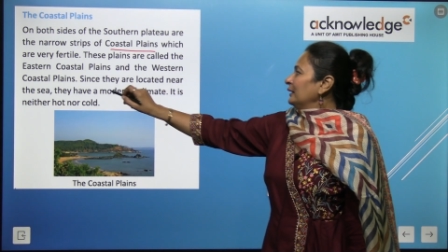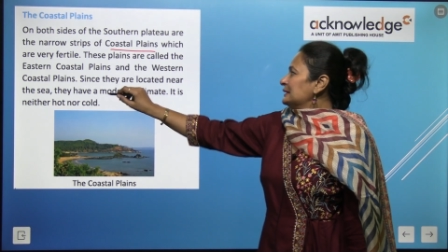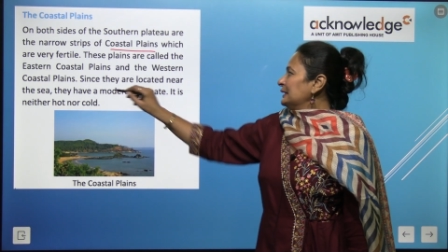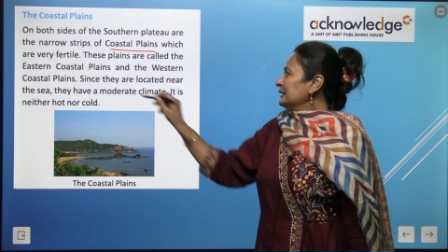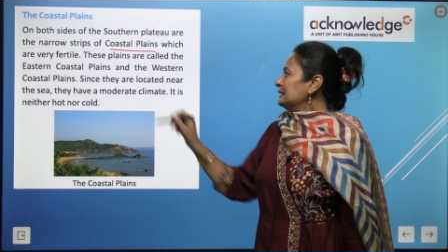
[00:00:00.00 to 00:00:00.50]

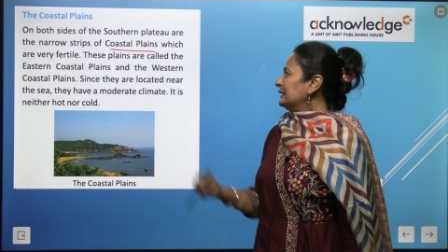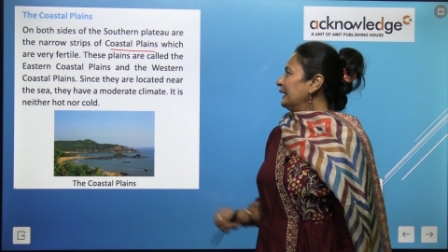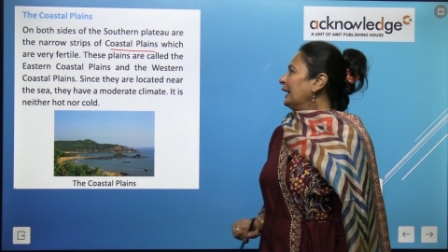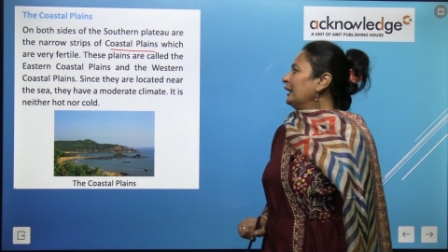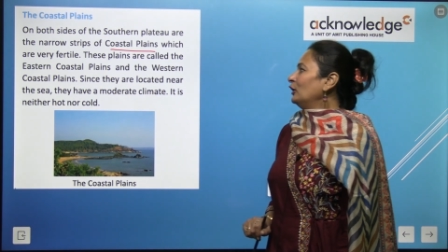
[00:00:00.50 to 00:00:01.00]
Since
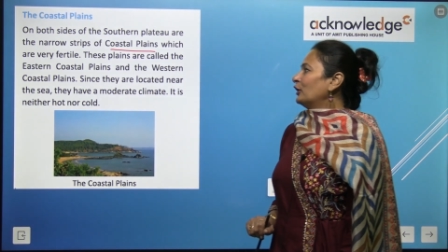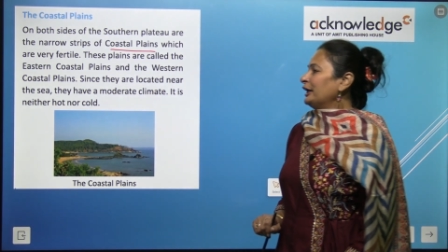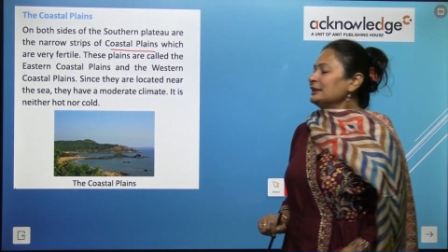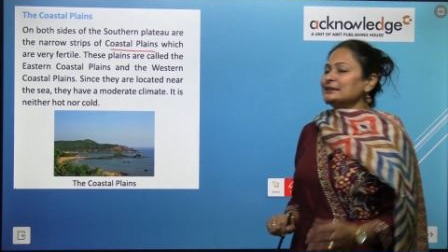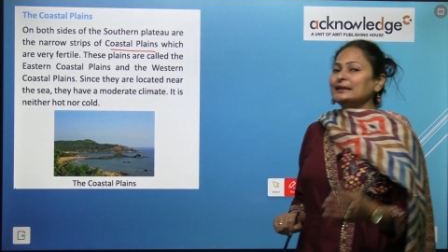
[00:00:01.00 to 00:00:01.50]
they are
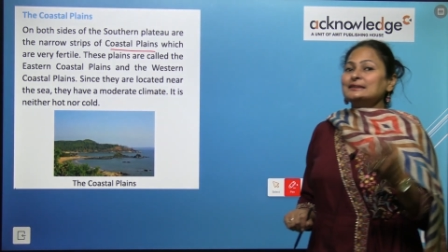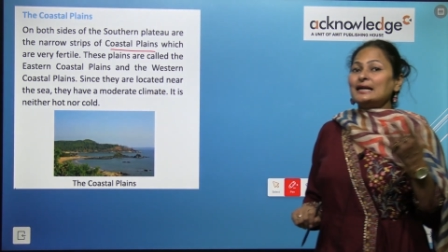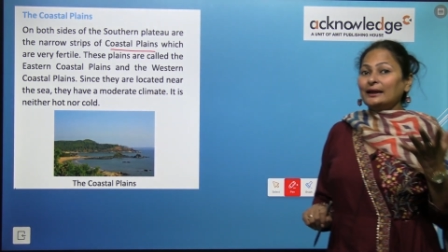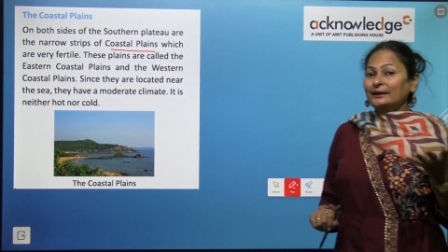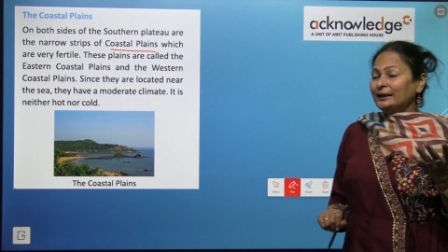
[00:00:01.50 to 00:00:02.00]
located
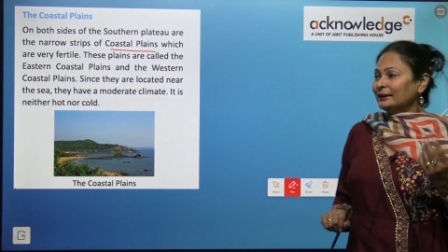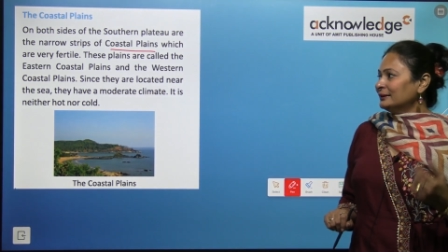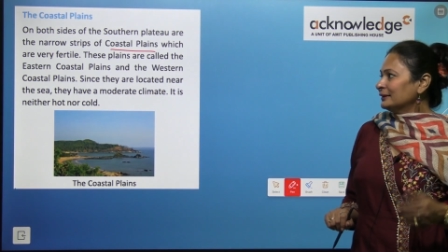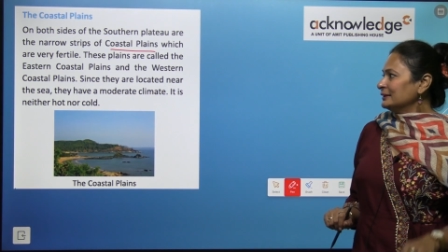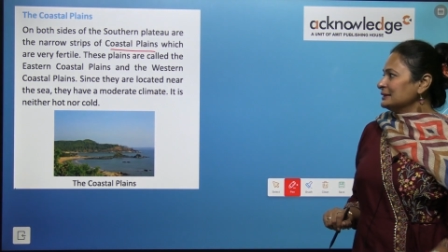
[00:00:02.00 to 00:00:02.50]

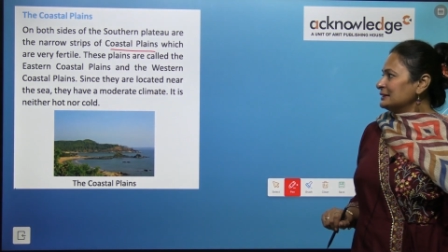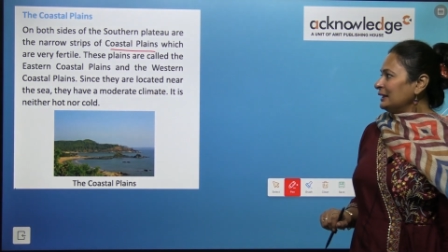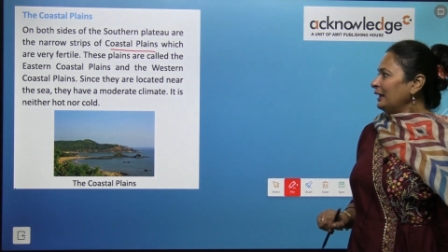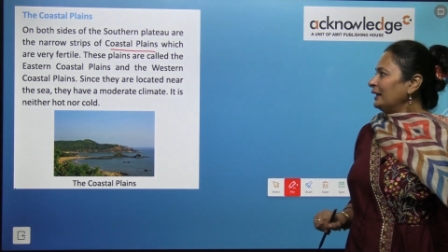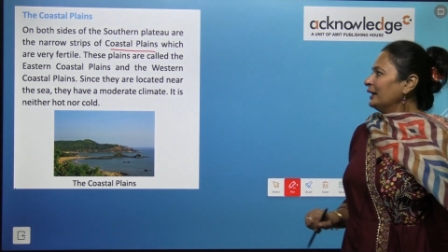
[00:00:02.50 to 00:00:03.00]
near the
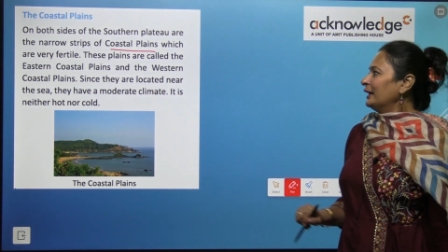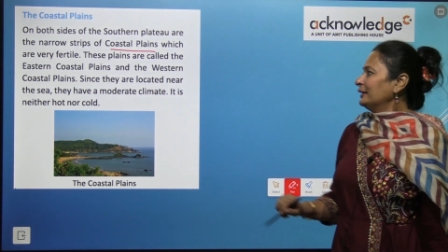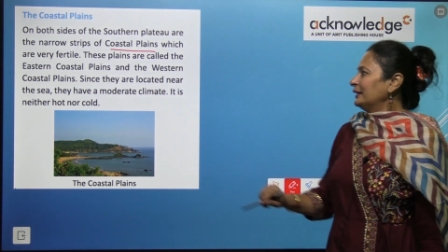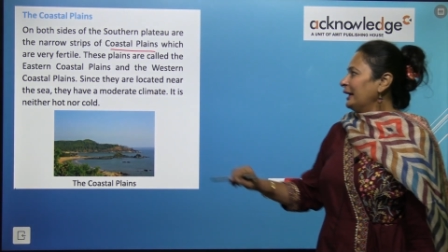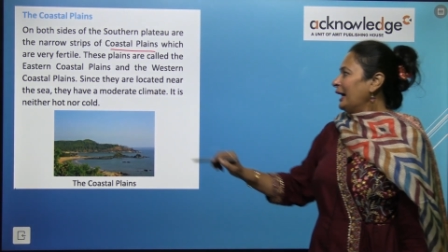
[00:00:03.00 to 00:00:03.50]
sea,
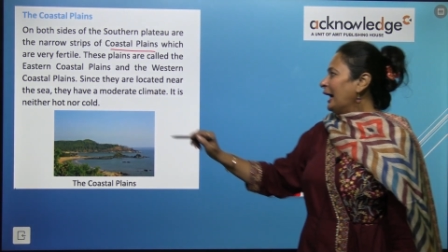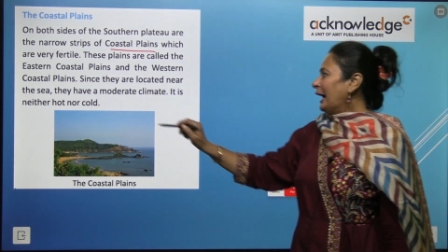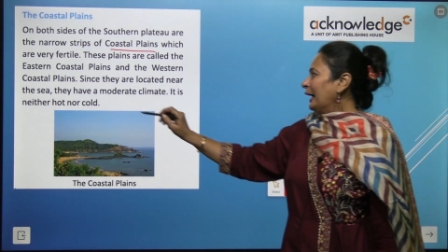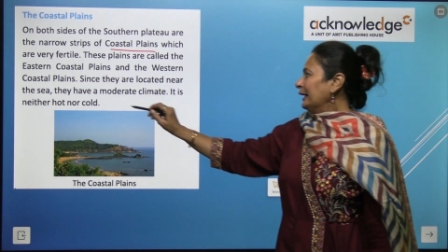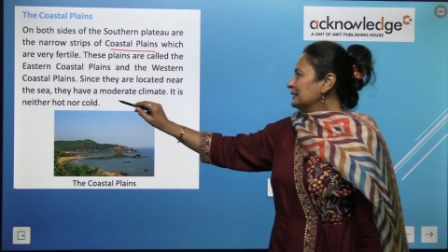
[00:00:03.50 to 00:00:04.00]
it
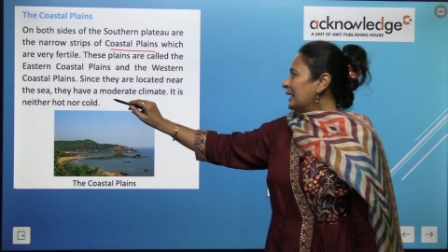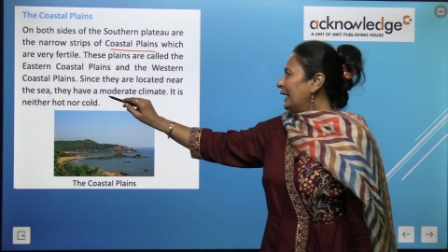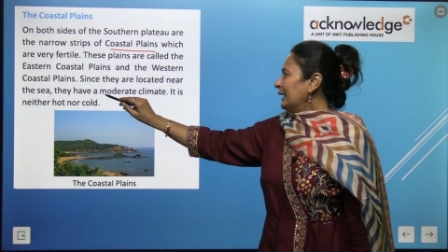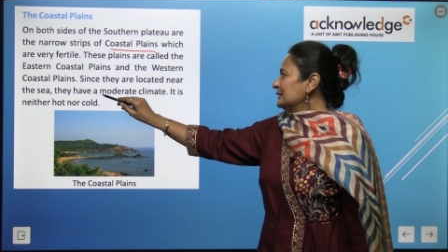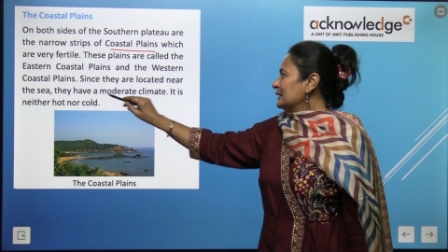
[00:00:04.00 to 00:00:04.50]

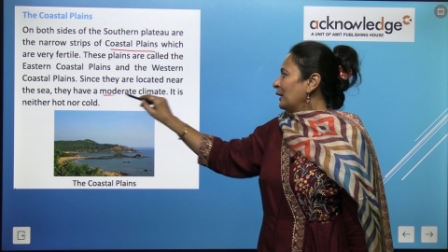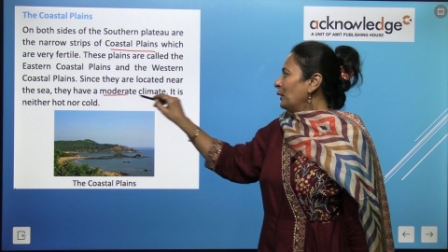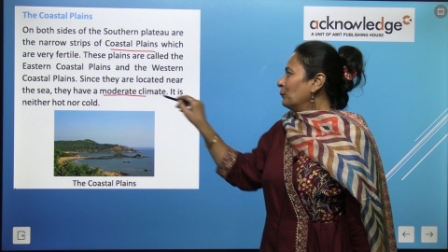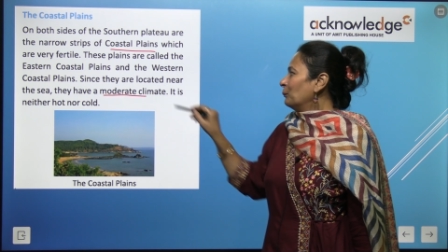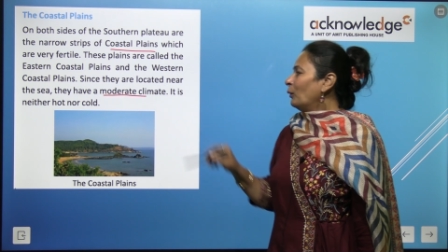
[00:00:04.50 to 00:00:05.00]
has
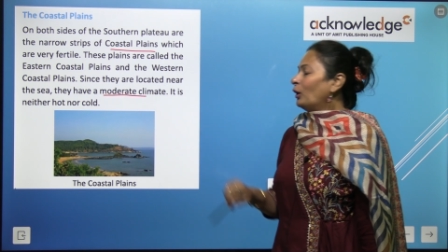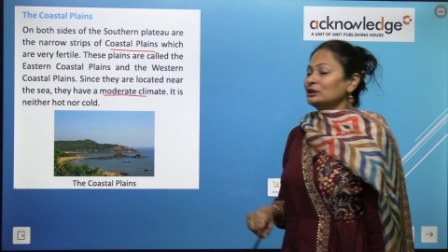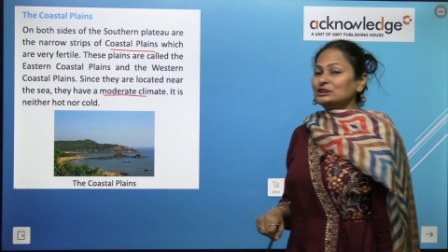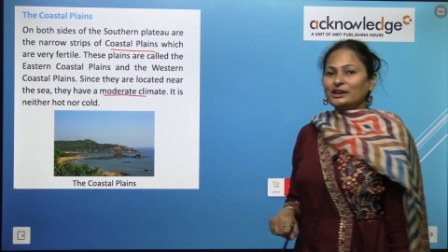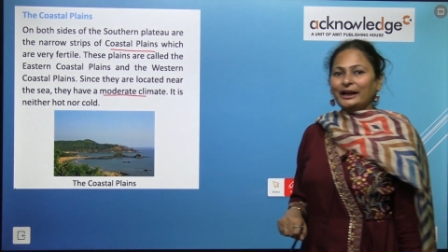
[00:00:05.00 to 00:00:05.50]

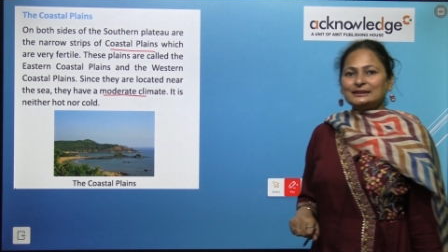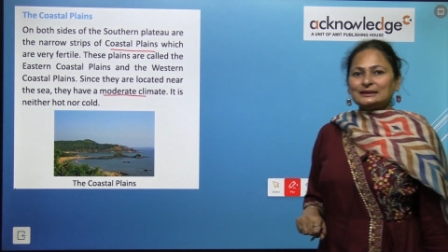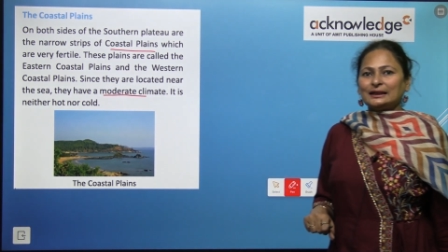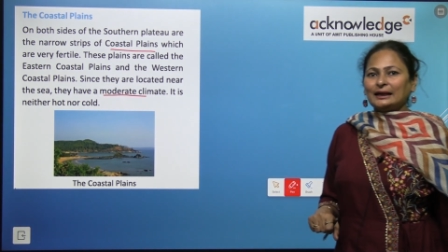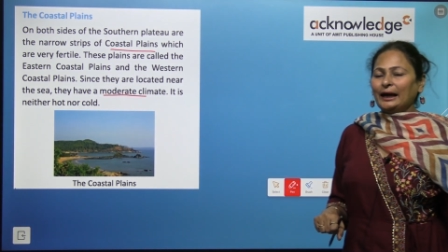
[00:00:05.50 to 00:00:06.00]
moderate
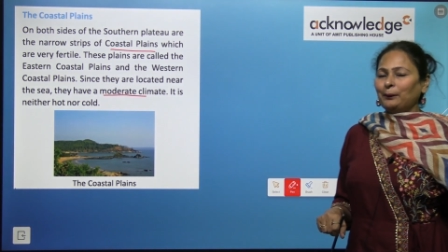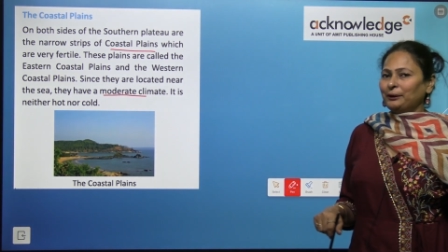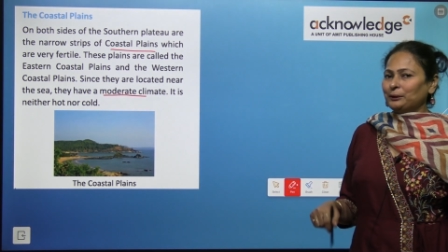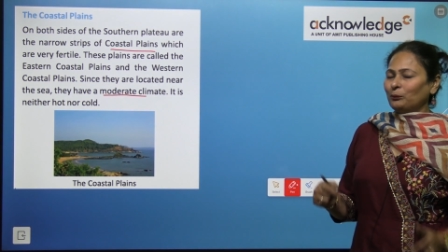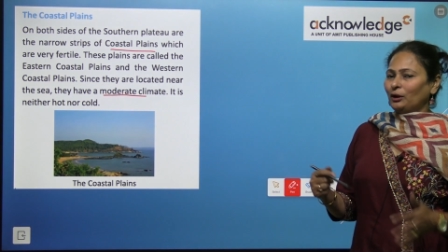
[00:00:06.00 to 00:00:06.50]

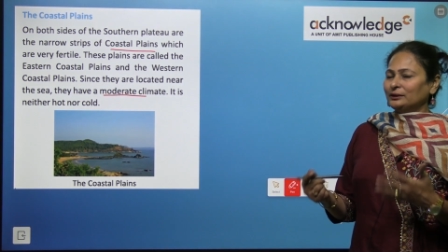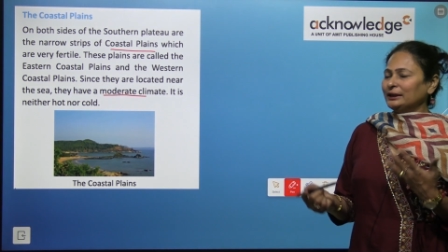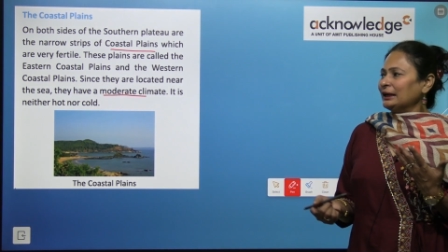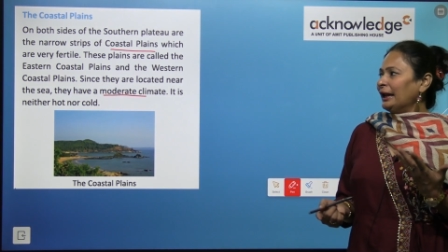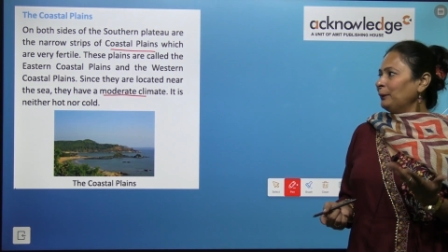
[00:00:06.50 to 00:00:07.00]
climate.
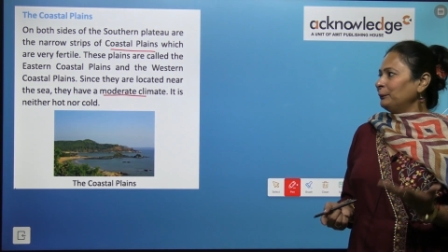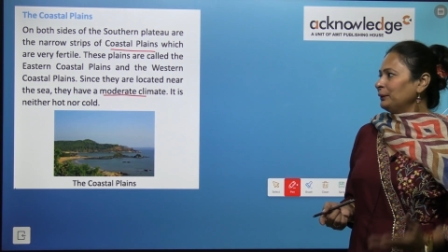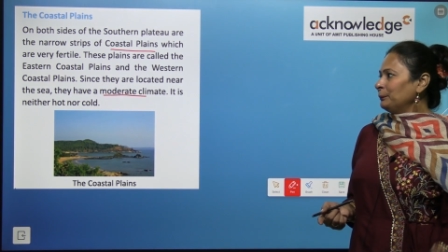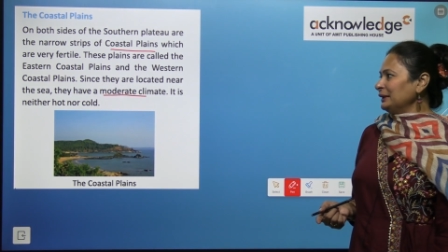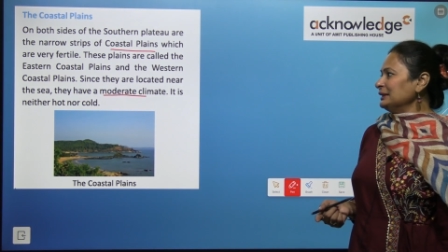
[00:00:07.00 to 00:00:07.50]
Moderate
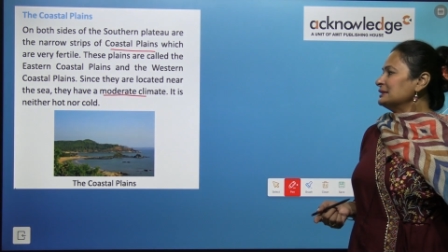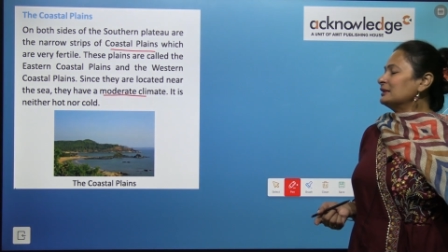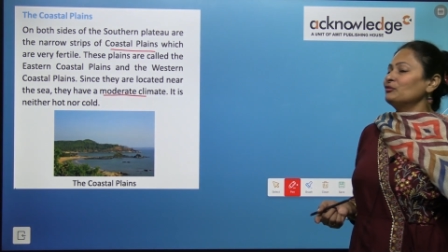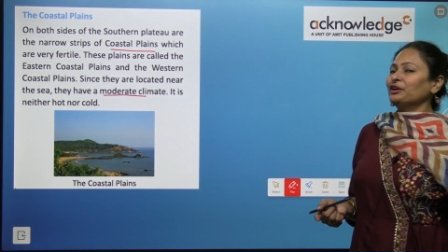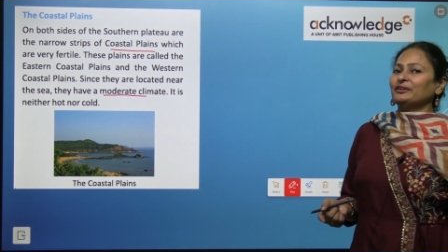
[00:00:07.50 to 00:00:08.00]
climate means
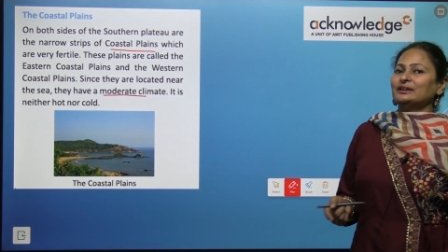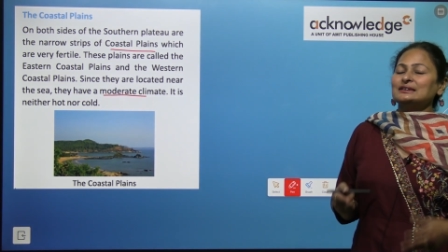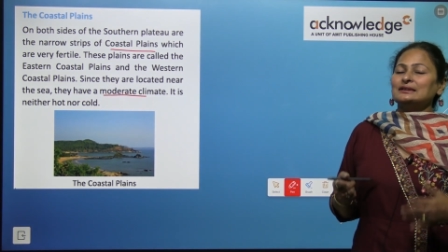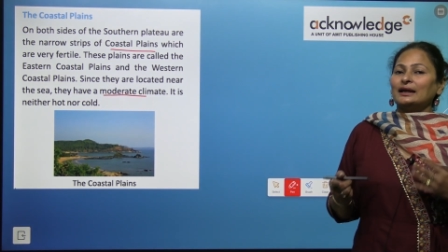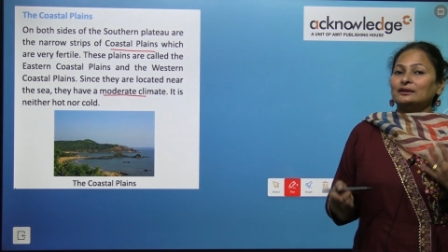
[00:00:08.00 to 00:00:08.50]
the weather
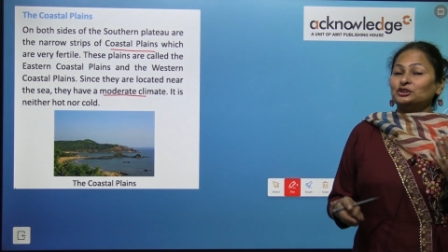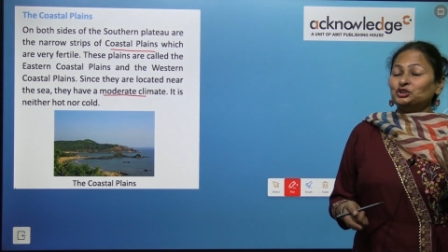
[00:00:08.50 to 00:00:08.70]
is neither